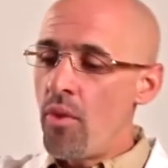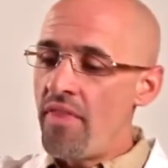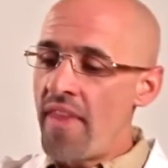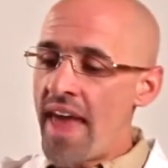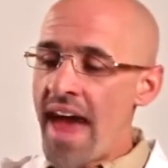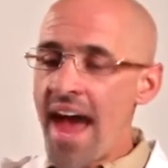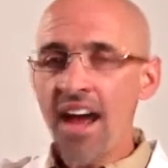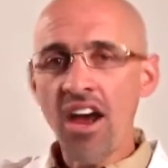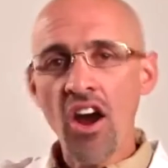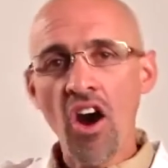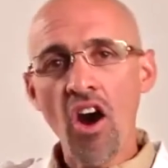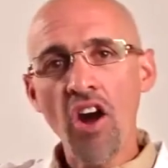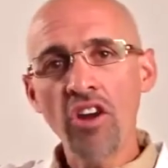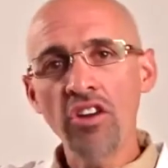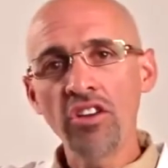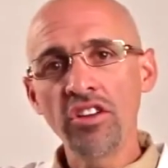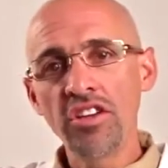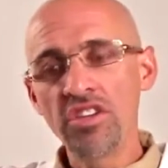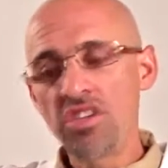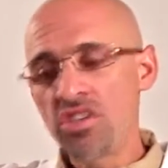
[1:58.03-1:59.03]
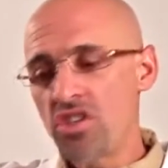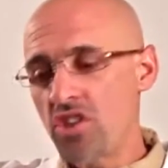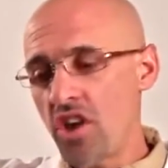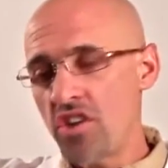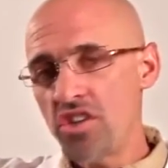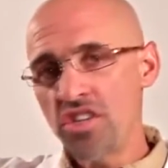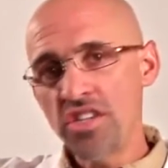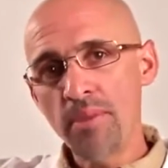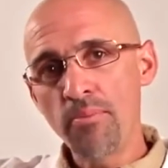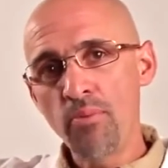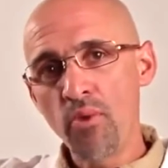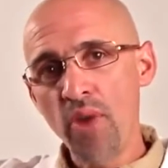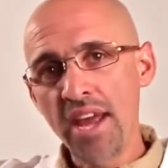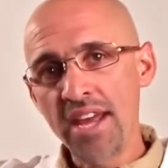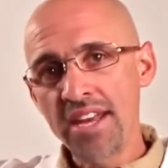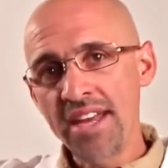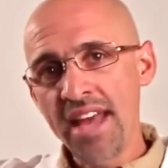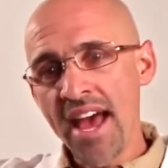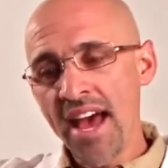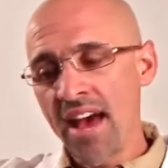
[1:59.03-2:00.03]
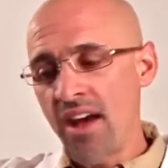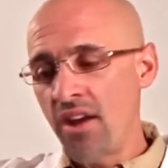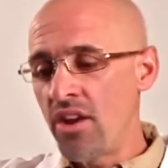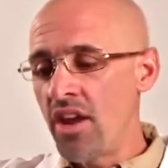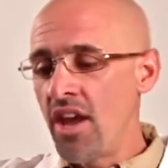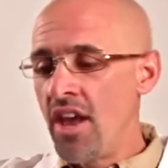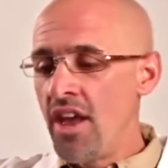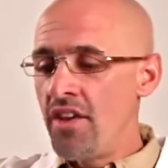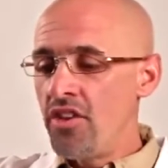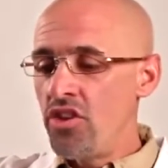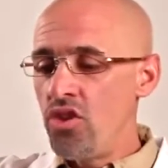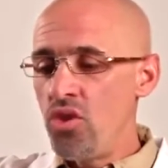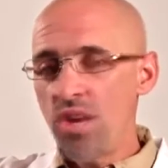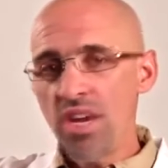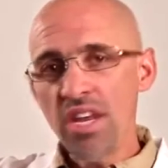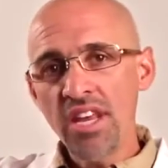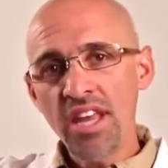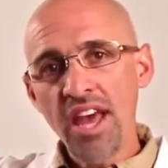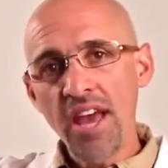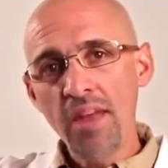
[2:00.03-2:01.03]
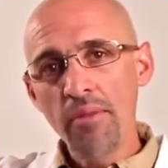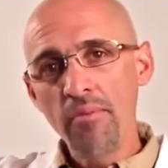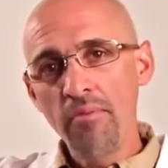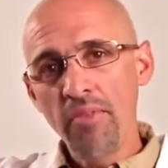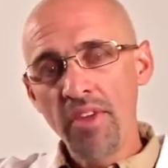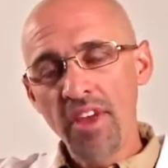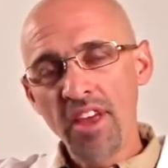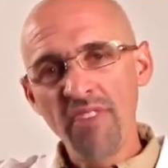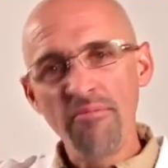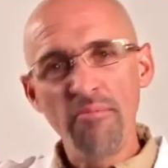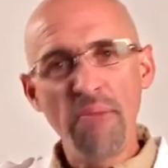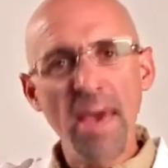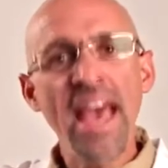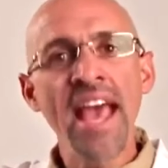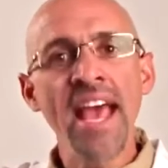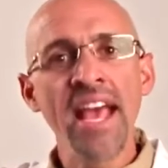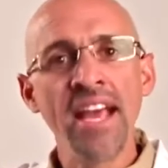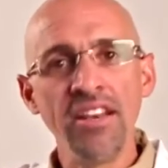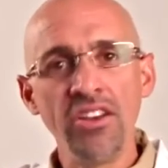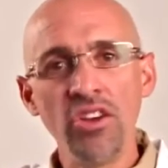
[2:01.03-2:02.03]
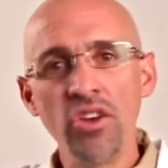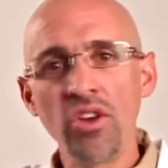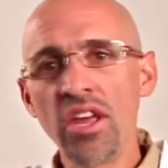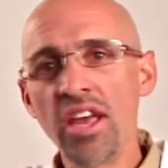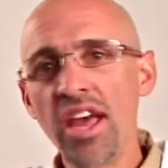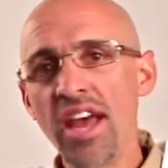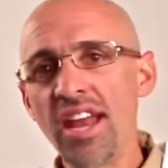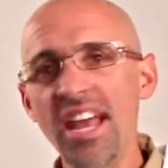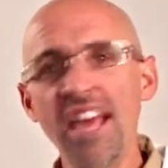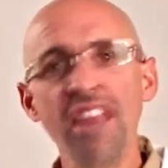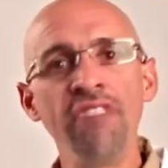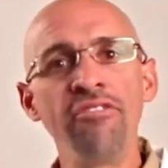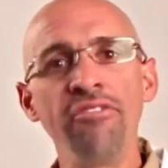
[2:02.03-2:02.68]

when that cartilage starts to break down, you can get pain, you can get